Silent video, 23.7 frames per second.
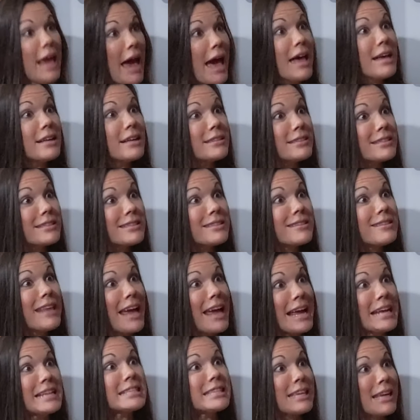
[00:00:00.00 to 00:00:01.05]
Yes.
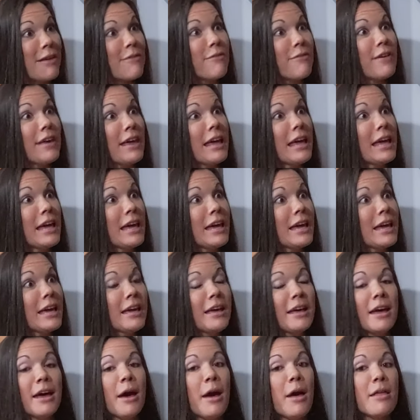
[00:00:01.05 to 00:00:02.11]
Thanksgiving,
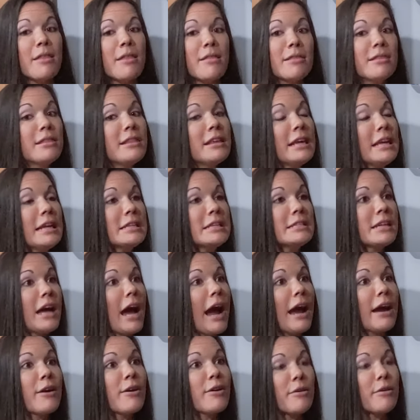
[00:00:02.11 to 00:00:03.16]
the
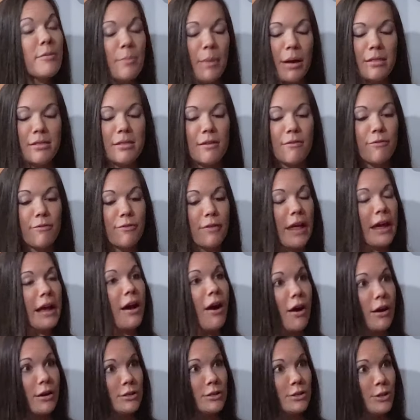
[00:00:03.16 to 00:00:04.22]
entire month of like
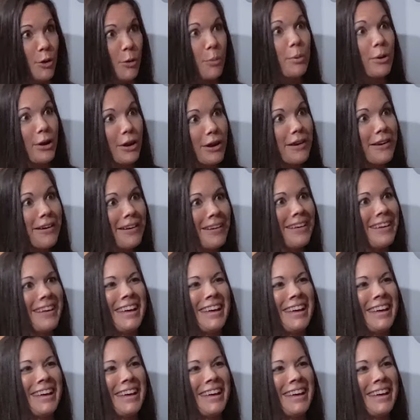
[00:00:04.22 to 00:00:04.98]
October.